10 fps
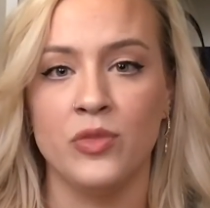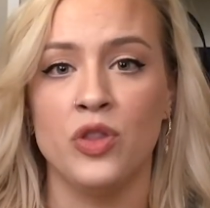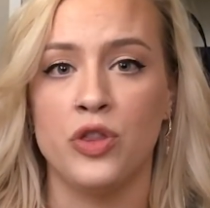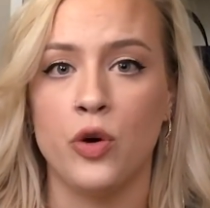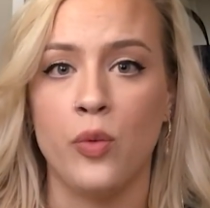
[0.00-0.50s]

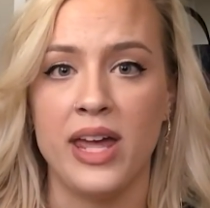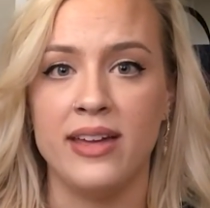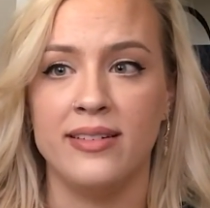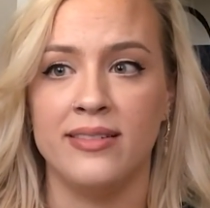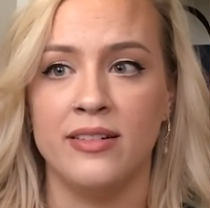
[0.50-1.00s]
The
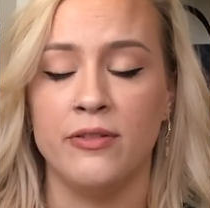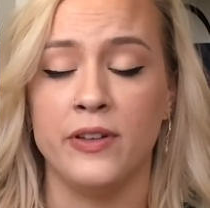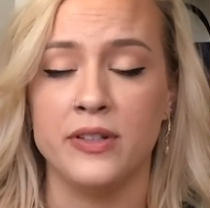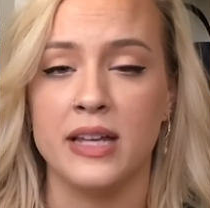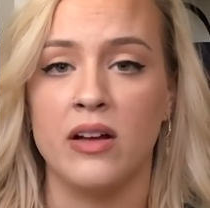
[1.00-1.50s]
wait
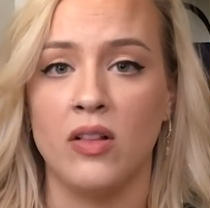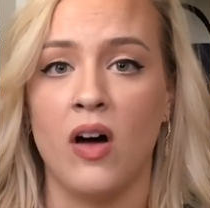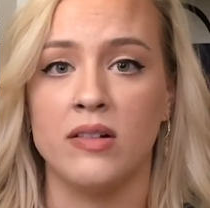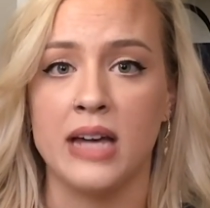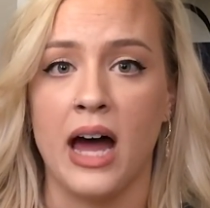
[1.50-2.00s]
feels like a
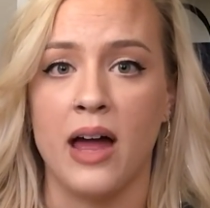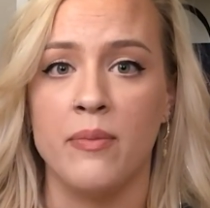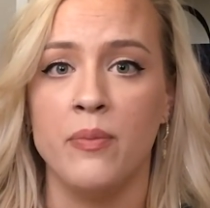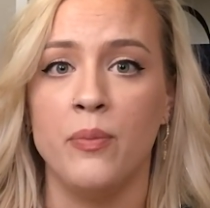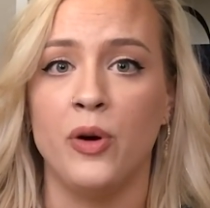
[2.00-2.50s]
long
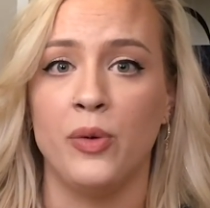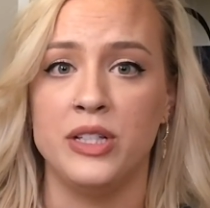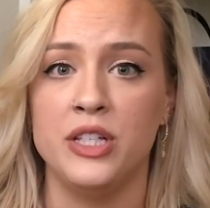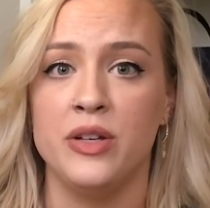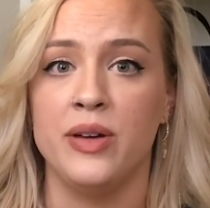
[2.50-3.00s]
time, but
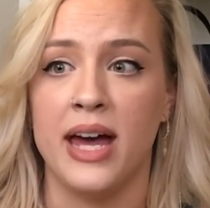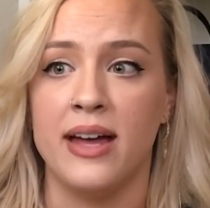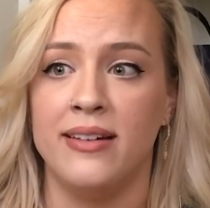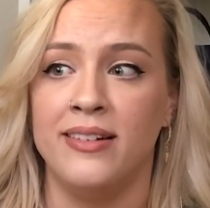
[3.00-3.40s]
once you get